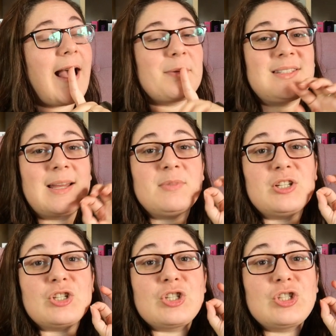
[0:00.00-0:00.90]
I was
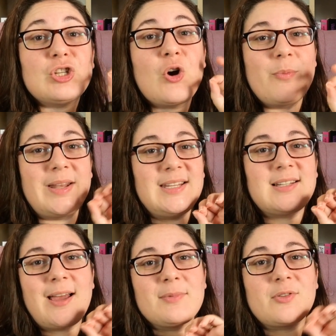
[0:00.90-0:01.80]
tempted so many
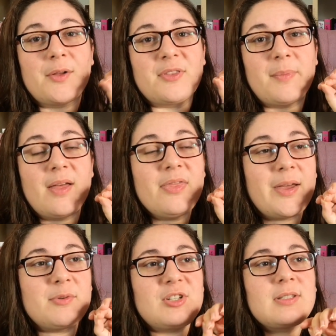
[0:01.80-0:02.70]
times throughout the month. I
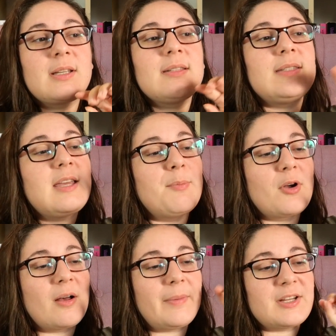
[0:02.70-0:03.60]
would just like see a
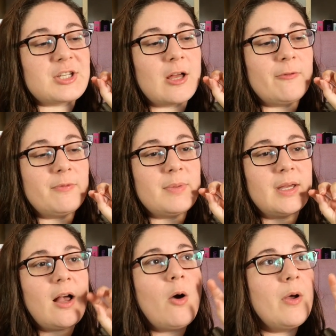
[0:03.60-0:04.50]
book on my shelf and be
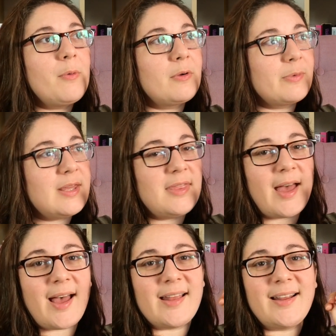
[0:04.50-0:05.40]
like, oh, I want to read
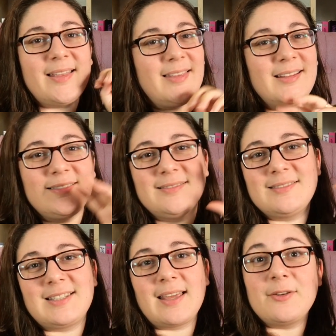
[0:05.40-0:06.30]
that. And then
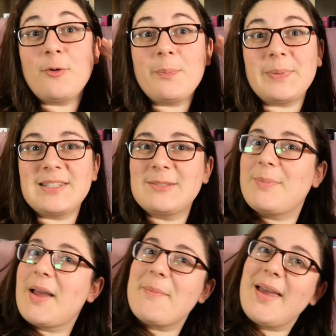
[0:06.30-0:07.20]
say, nope, it's
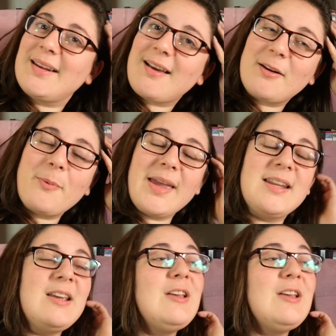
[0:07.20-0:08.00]
by a man, gotta wait.